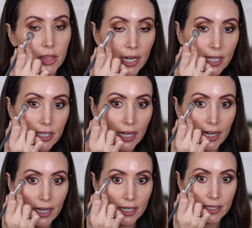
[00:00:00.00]
This
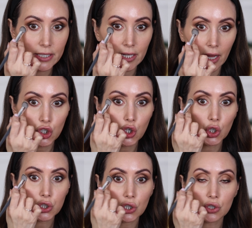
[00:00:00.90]
is
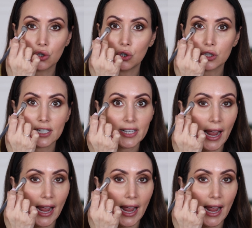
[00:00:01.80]
just as good as